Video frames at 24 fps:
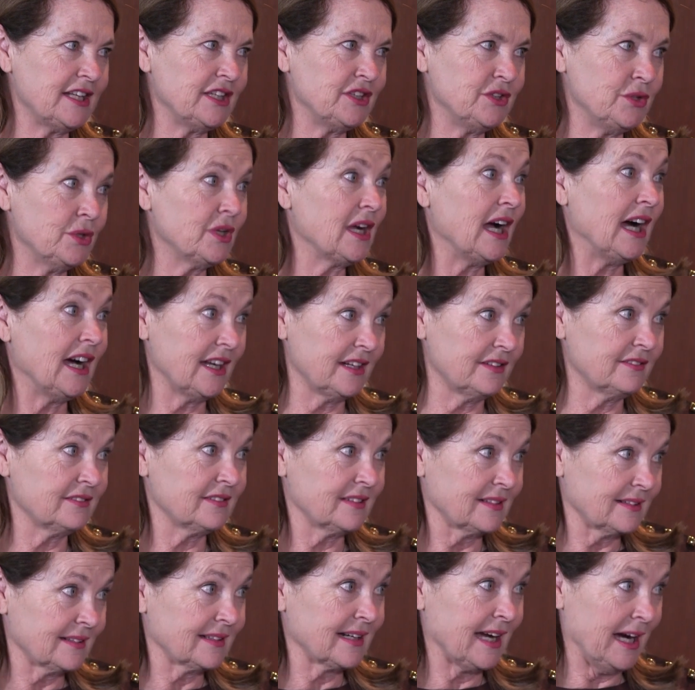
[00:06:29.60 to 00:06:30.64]
you can't
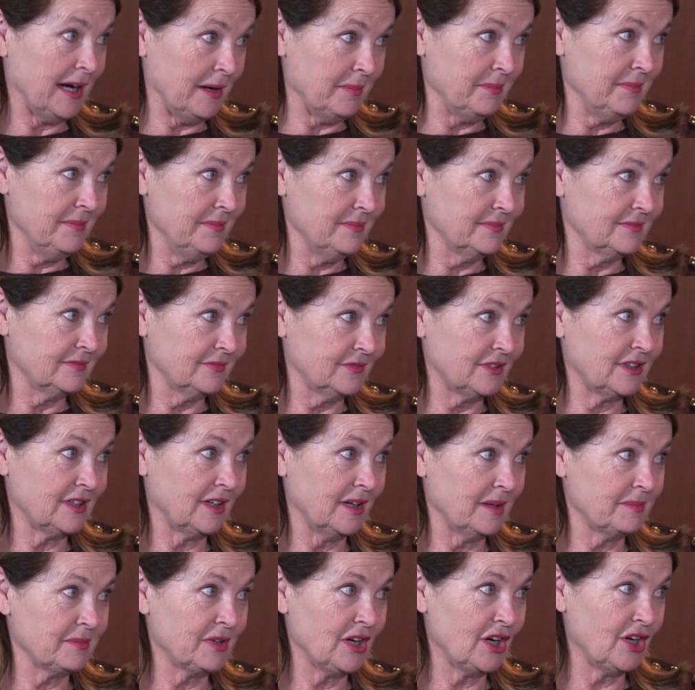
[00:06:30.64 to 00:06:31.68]
come where
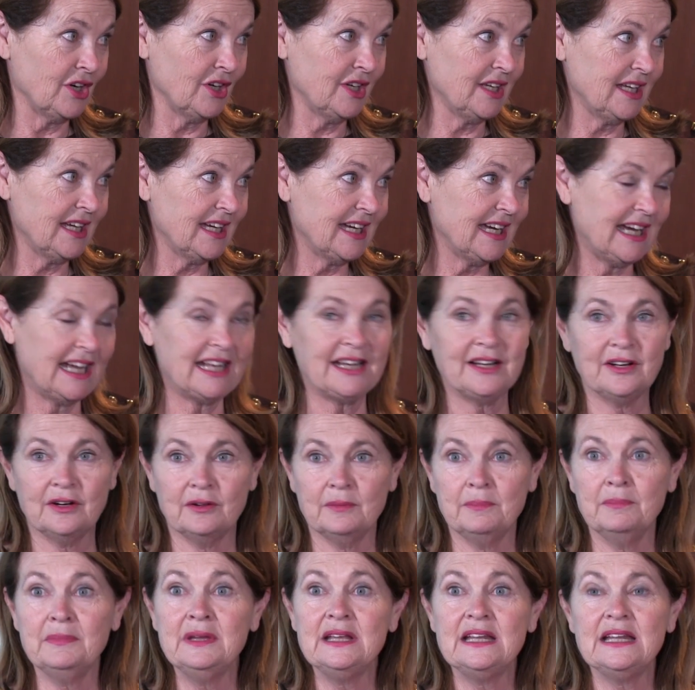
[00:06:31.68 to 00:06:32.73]
I'm going. And
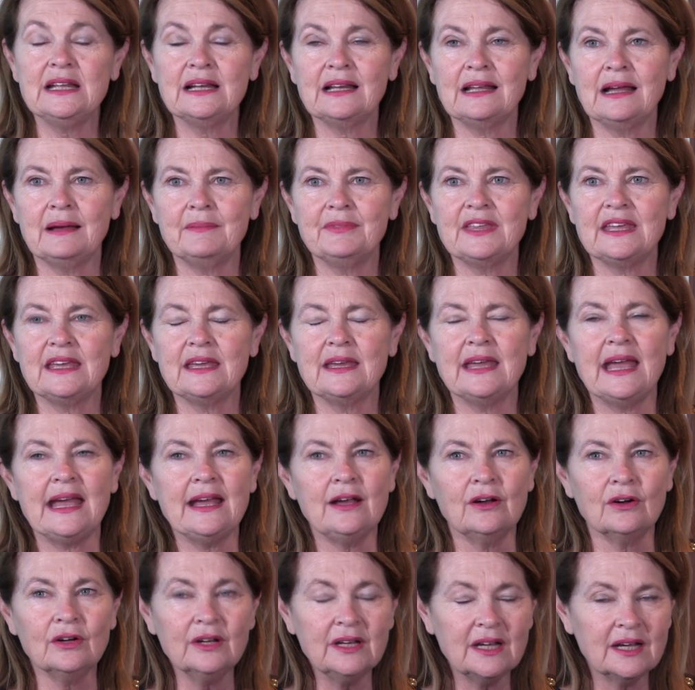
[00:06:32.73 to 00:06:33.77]
immediately I'm thinking,
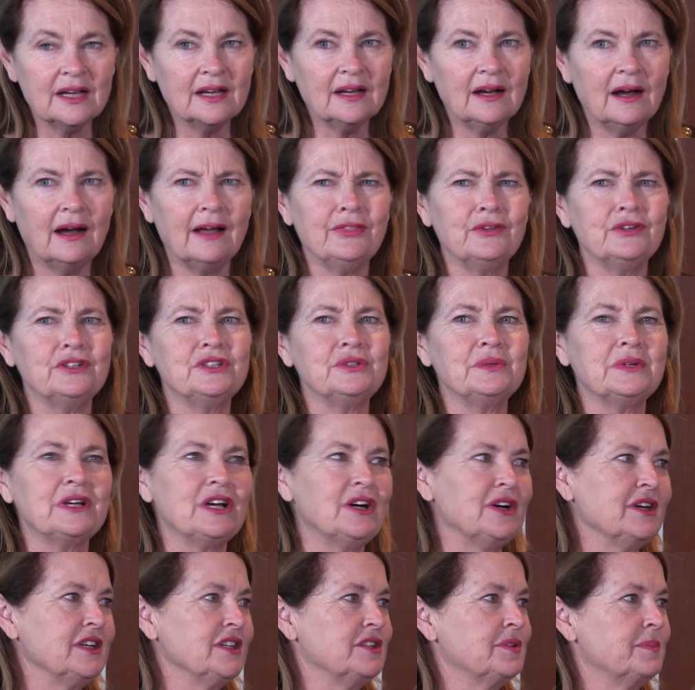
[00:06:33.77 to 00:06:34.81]
hang on, I thought you were going